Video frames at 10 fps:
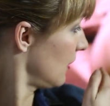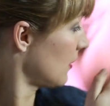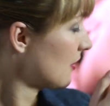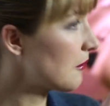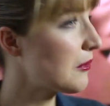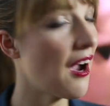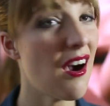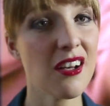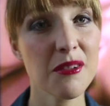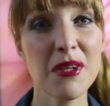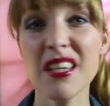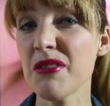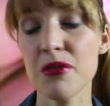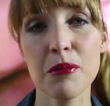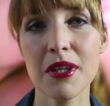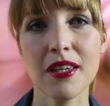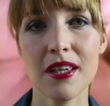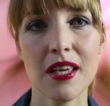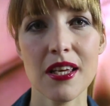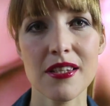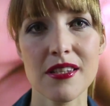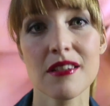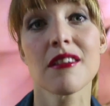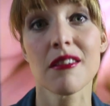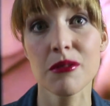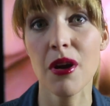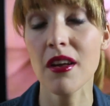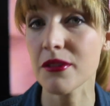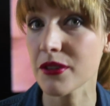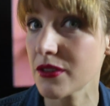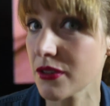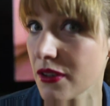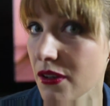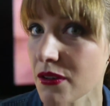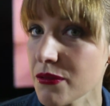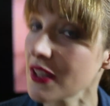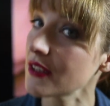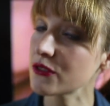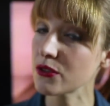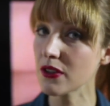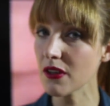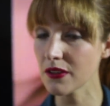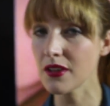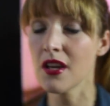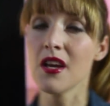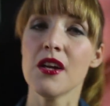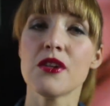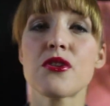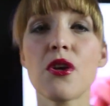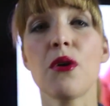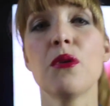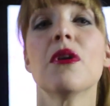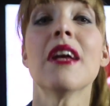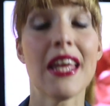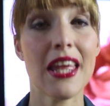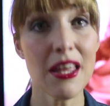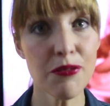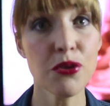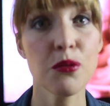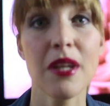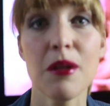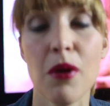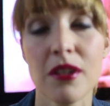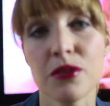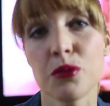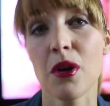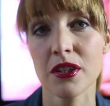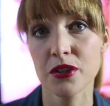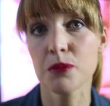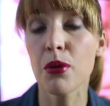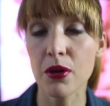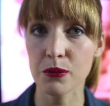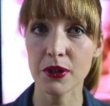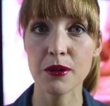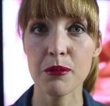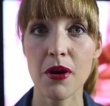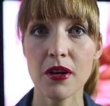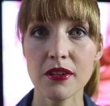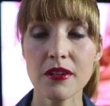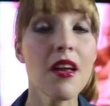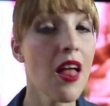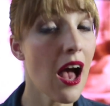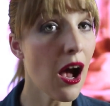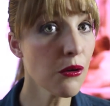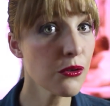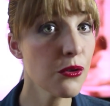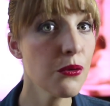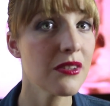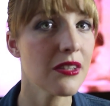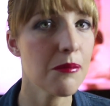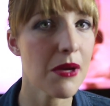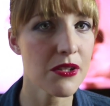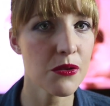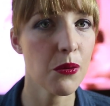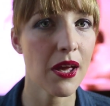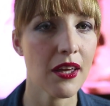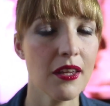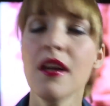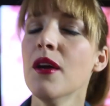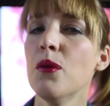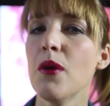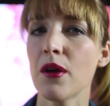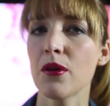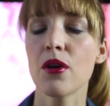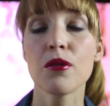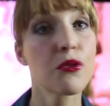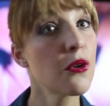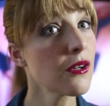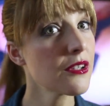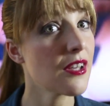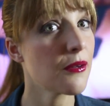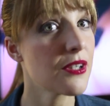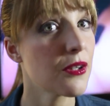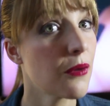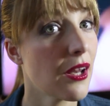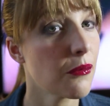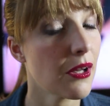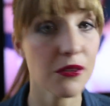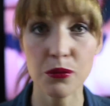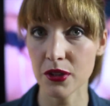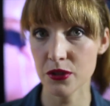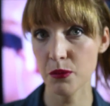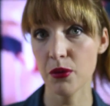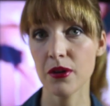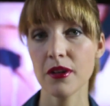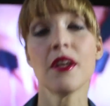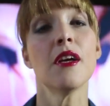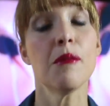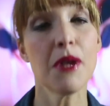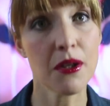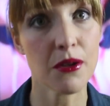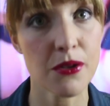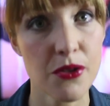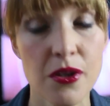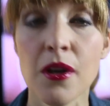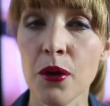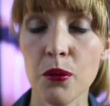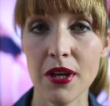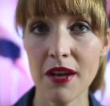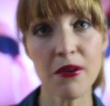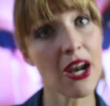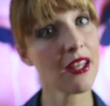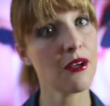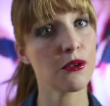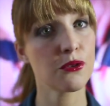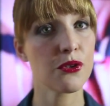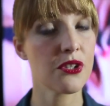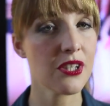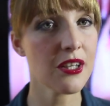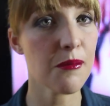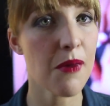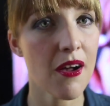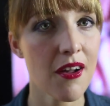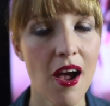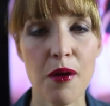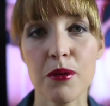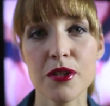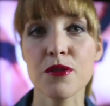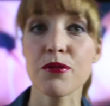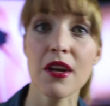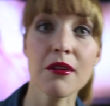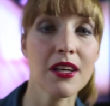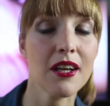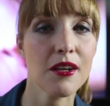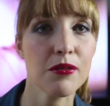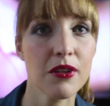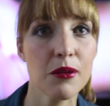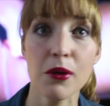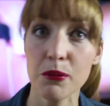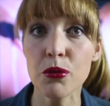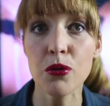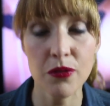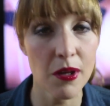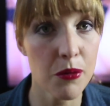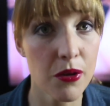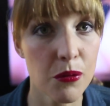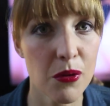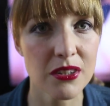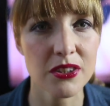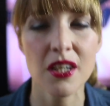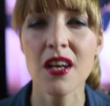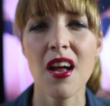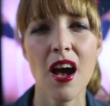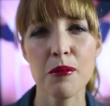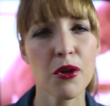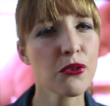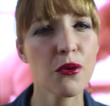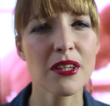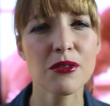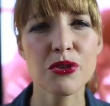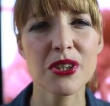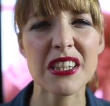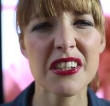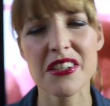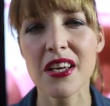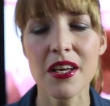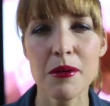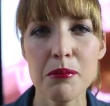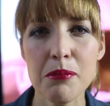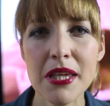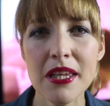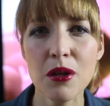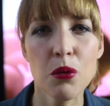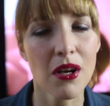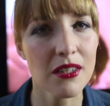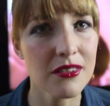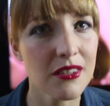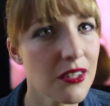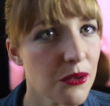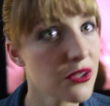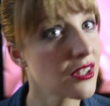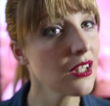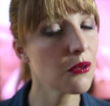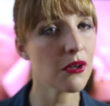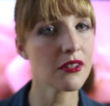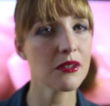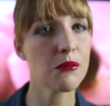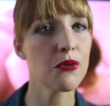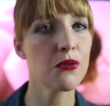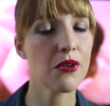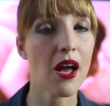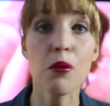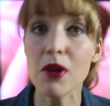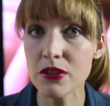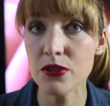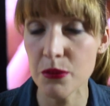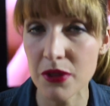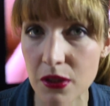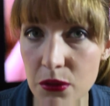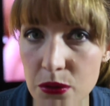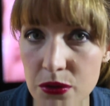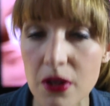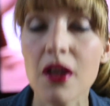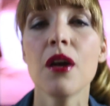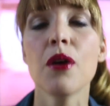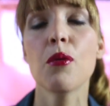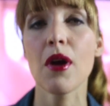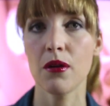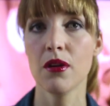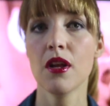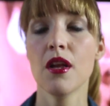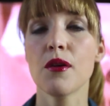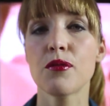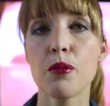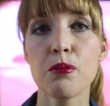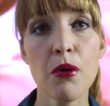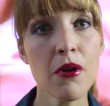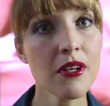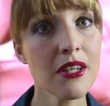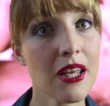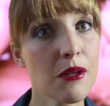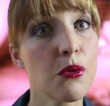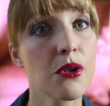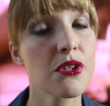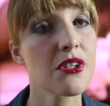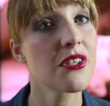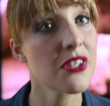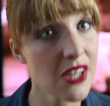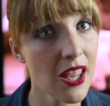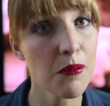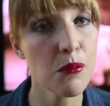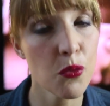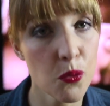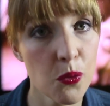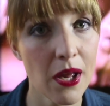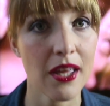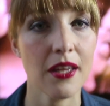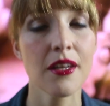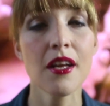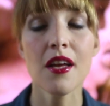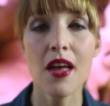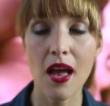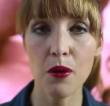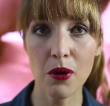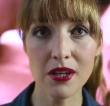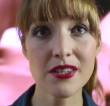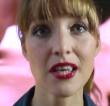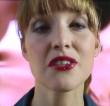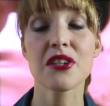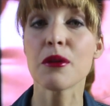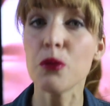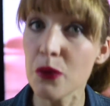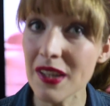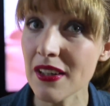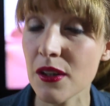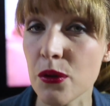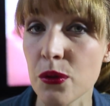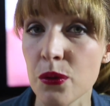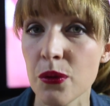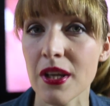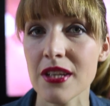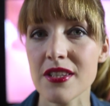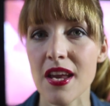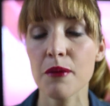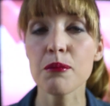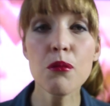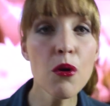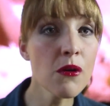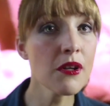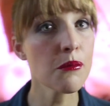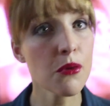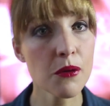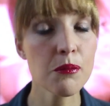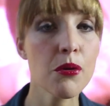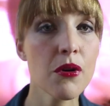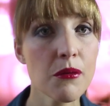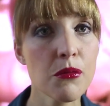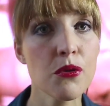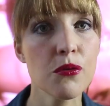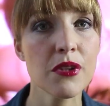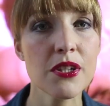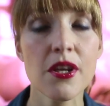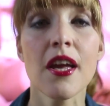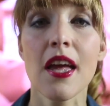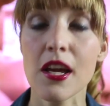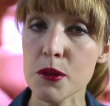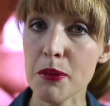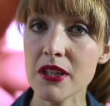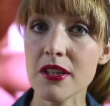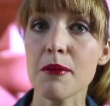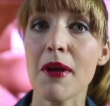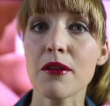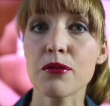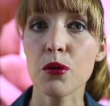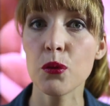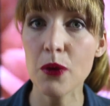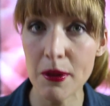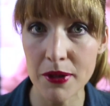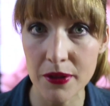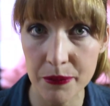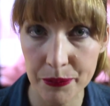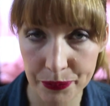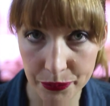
The thing behind me, for me, is rather a turn off than a turn on. So if you really want to watch porn with your partner, how to do it in the best way? Well, of course there is a great way to watch porn, because whenever I go to the cinema, I watch very carefully what movie I'm going to watch. I'm not going to see this B quality or C quality movie. I want something good. Well, for porn it works the same way. And what is actually really cool is there are more and more porn movies, especially made for women.